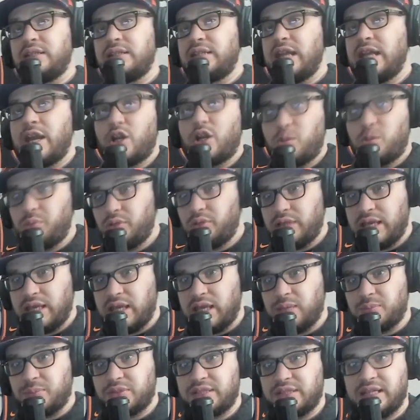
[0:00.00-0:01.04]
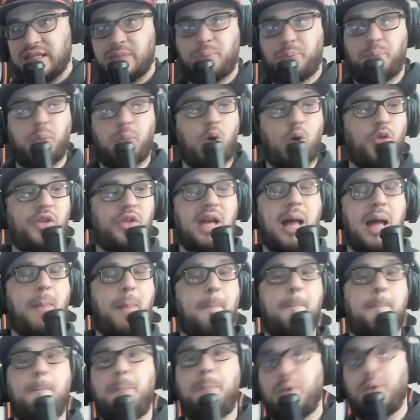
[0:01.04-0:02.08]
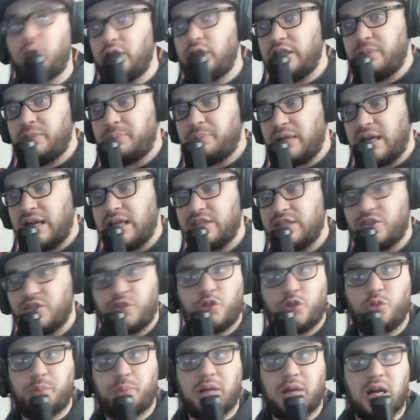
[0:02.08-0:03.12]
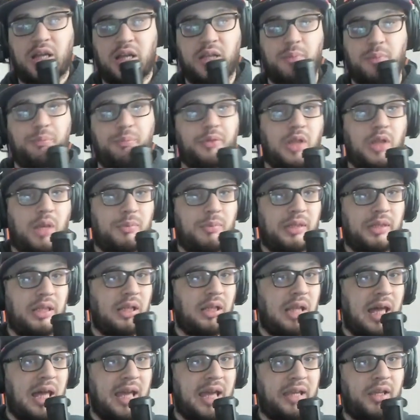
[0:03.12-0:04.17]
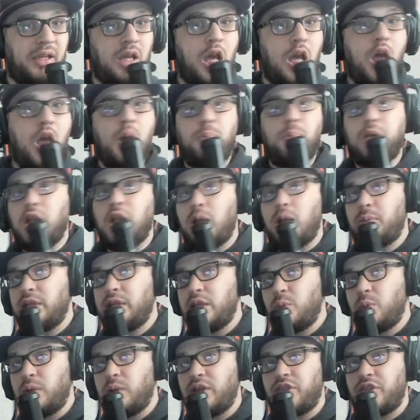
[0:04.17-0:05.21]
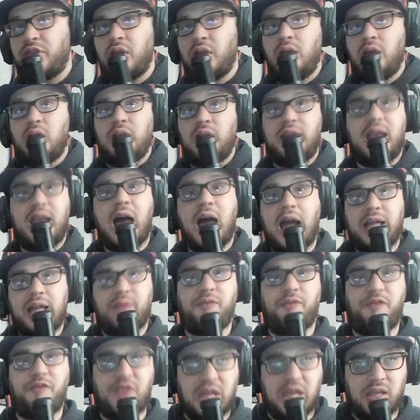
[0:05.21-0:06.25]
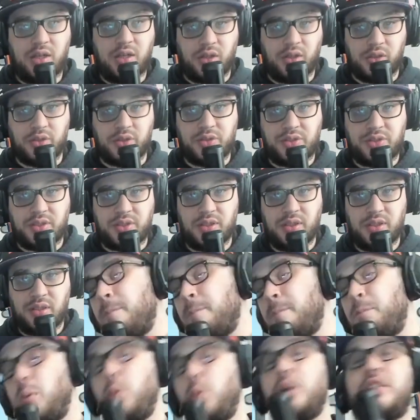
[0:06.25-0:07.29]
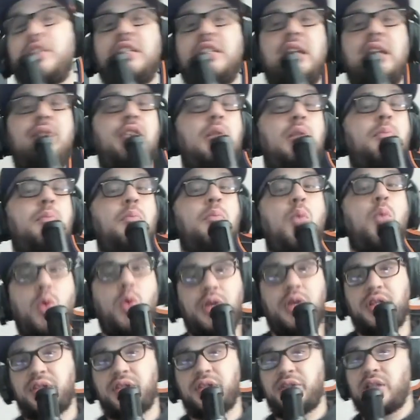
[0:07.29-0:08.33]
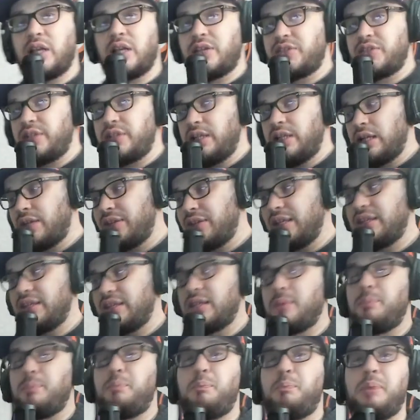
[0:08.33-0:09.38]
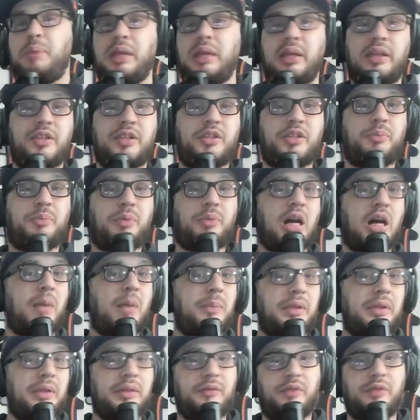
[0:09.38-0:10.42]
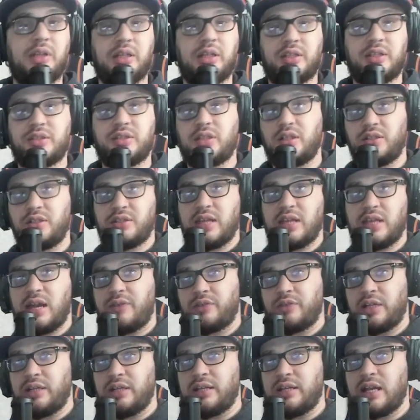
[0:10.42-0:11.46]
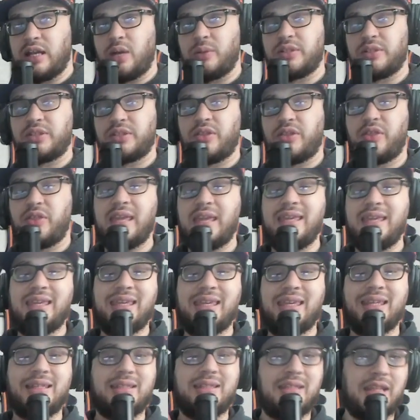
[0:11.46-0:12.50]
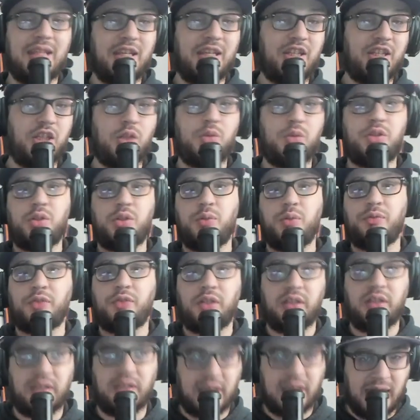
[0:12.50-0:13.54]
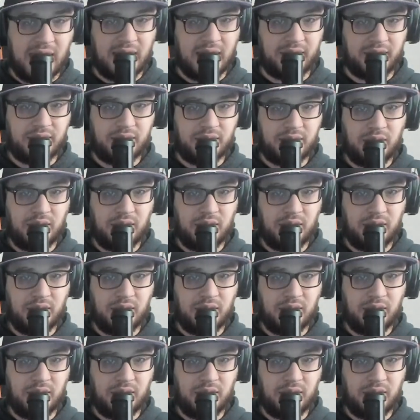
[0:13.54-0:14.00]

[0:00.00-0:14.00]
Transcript: terrible games. They both got bullied by Zubac and Plumlee alike. Plumlee with 9 fingers. But what's even more disgusting, I think the biggest problem that the Phoenix Suns have right now is they continue to forget